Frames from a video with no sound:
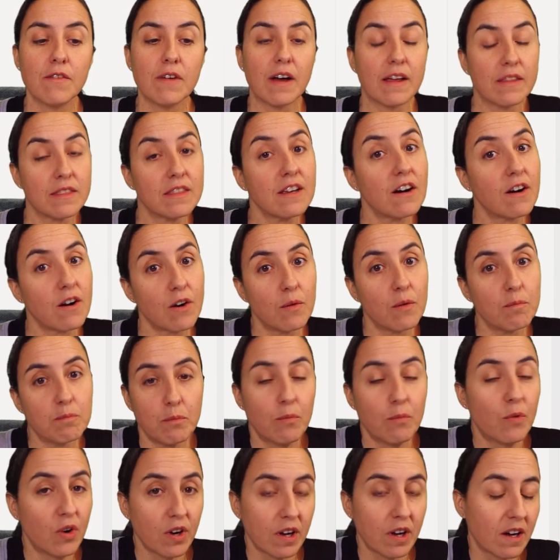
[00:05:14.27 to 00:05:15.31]
And there are
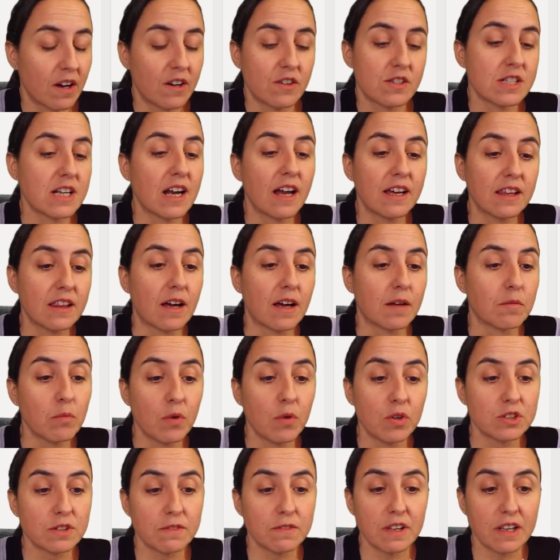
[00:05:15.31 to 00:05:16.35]
more countries like that.
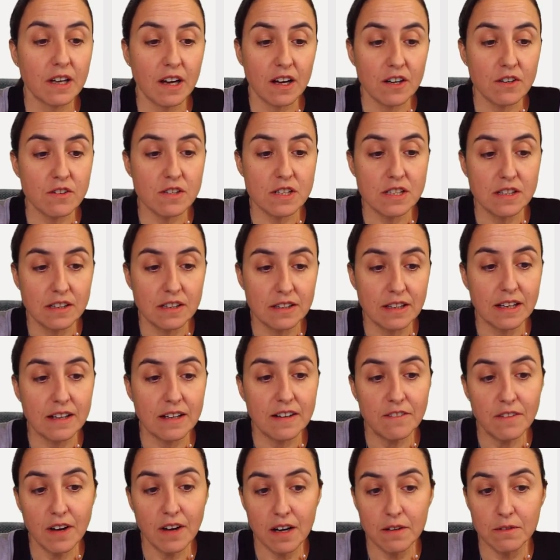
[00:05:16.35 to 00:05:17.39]
Most of the countries, the data
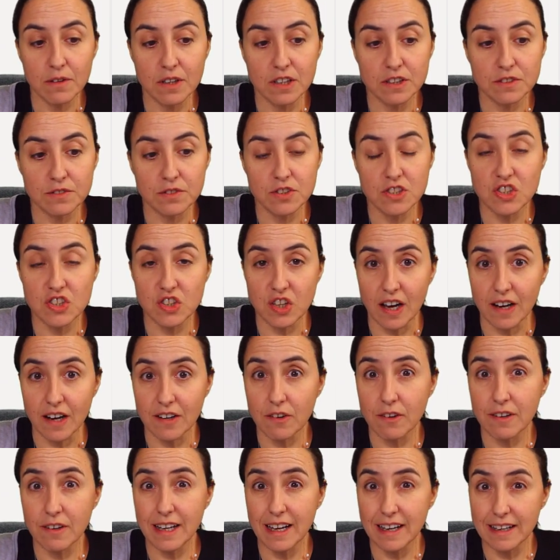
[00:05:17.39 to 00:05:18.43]
available is for
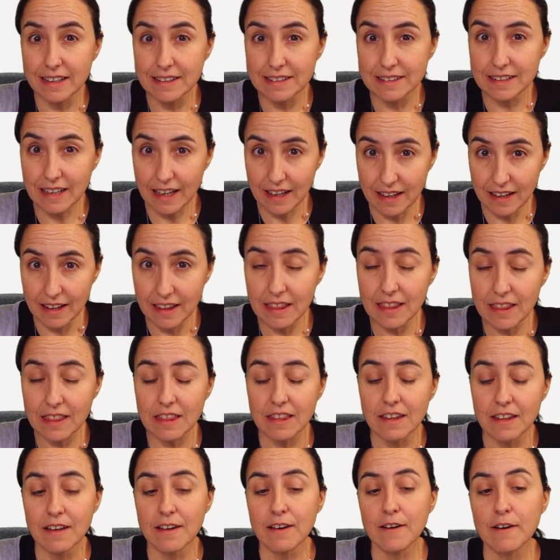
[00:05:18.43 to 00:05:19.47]
January 18th,
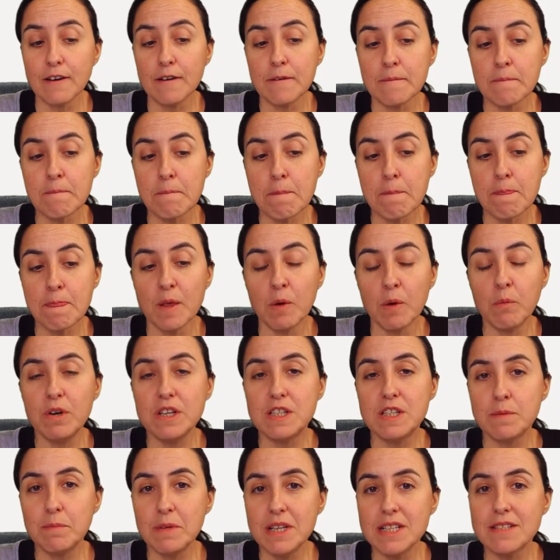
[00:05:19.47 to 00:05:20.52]

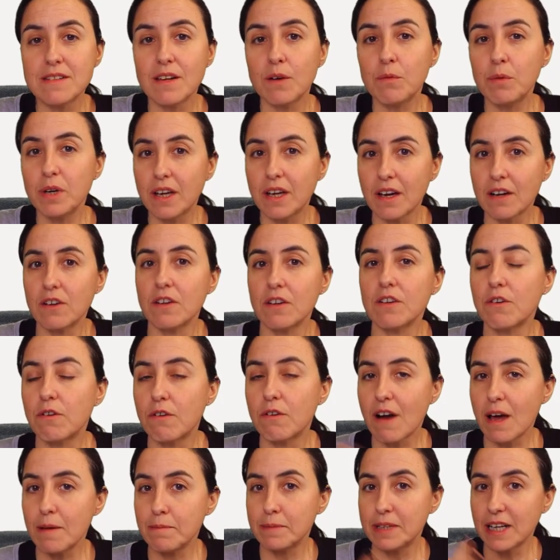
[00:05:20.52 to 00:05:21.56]
which means that we cannot
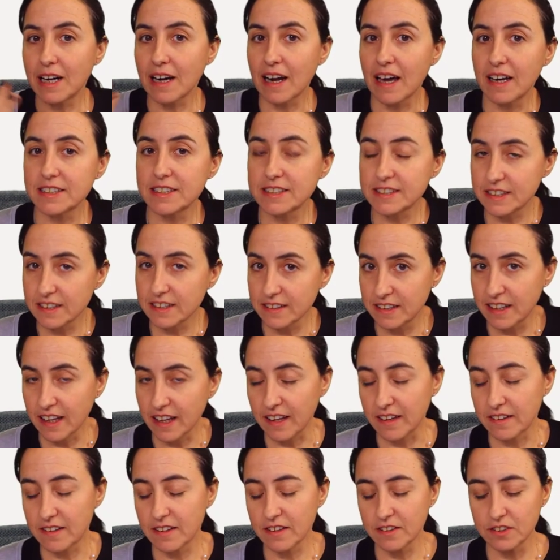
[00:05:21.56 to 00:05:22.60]
grab the last
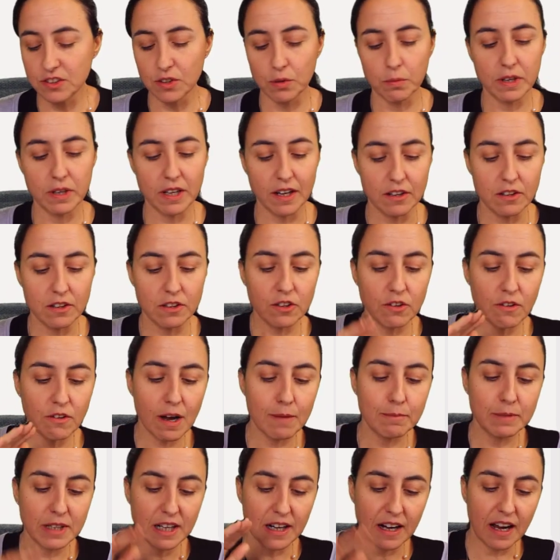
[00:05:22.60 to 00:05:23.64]
date. So we cannot
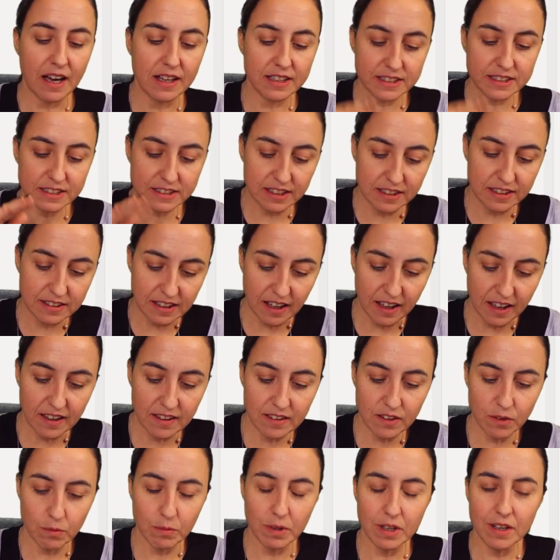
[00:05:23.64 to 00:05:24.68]
grab the last
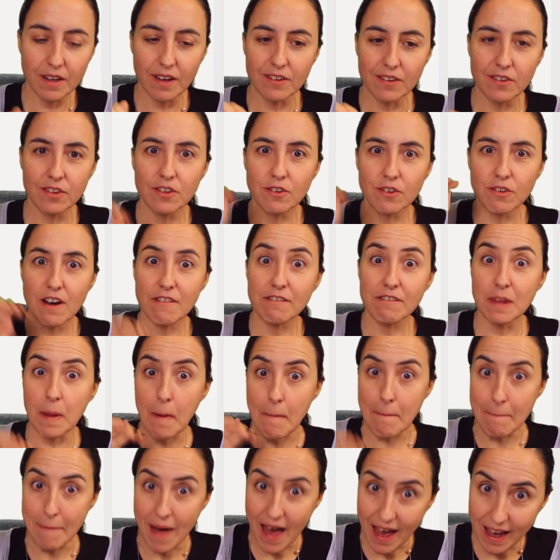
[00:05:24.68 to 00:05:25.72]
date. We cannot grab the
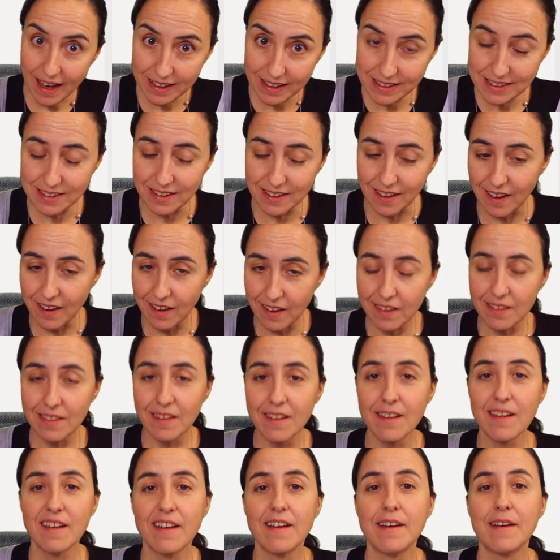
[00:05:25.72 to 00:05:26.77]
max date,
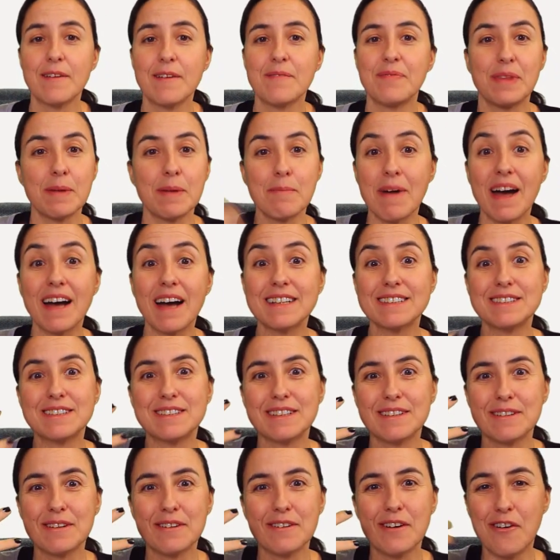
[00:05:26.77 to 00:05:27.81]
the max
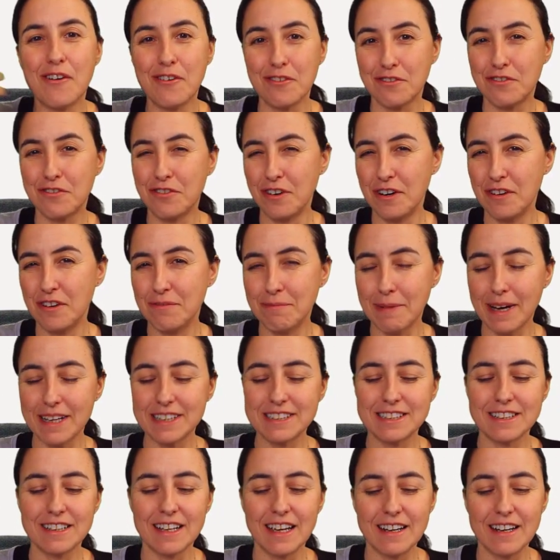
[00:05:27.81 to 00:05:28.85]
of fully
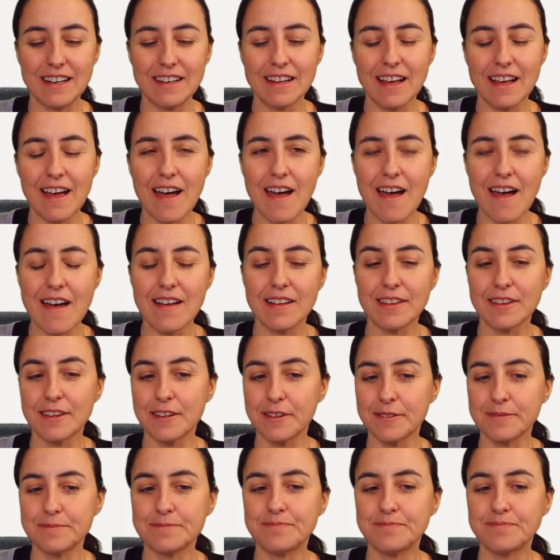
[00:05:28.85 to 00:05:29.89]
vaccinated, and